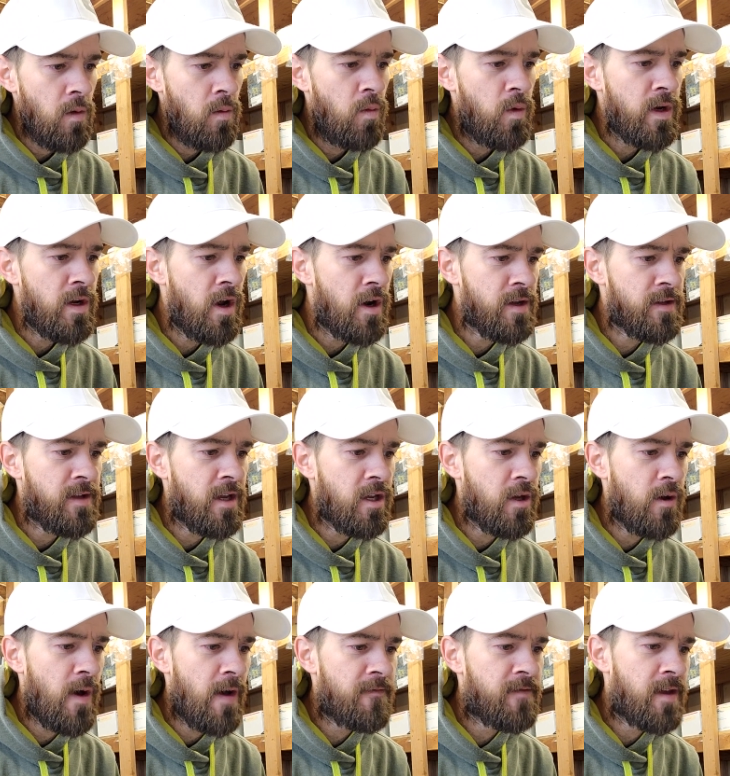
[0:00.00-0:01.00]
We noticed that
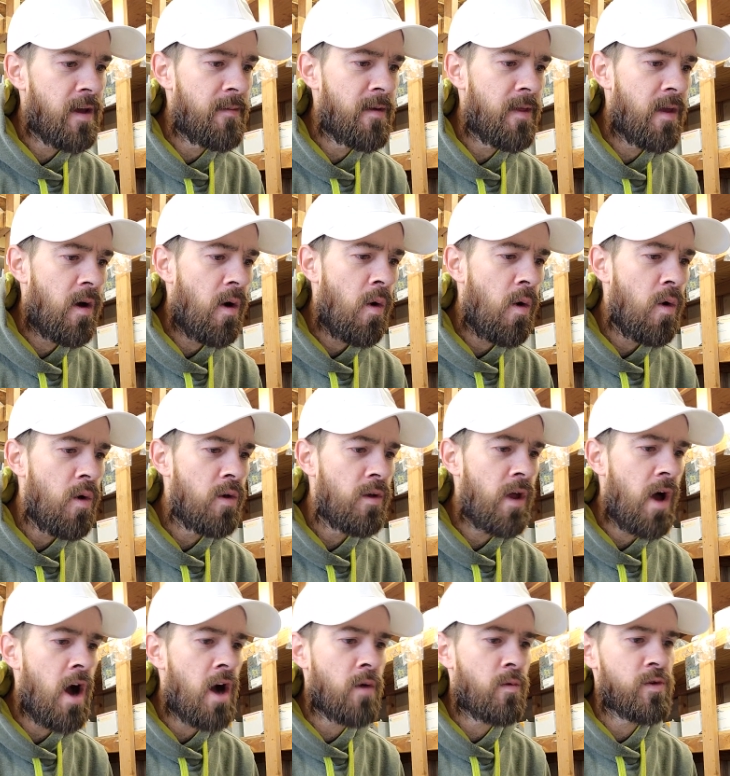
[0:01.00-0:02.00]
you have some of the old
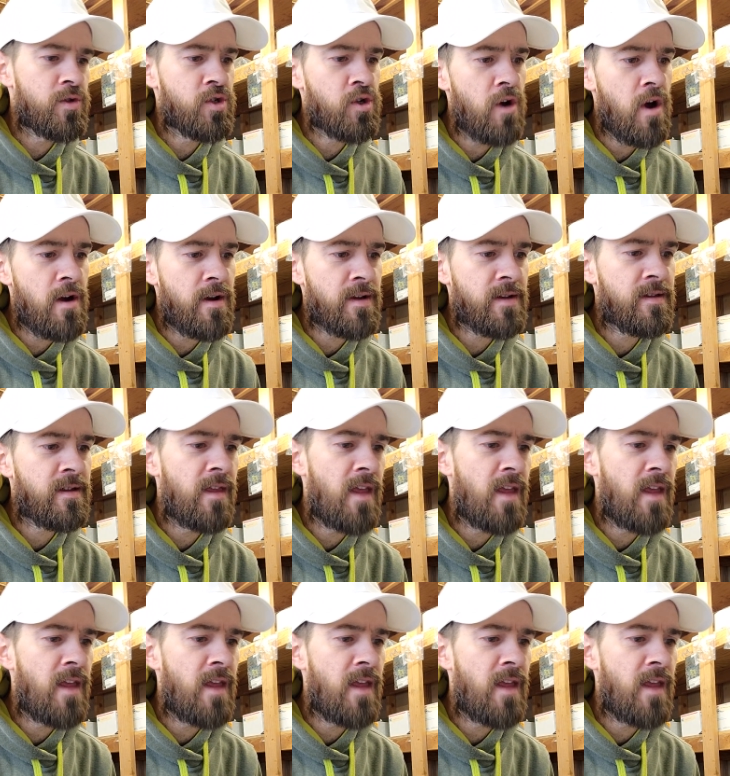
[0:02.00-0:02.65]
Aquatronics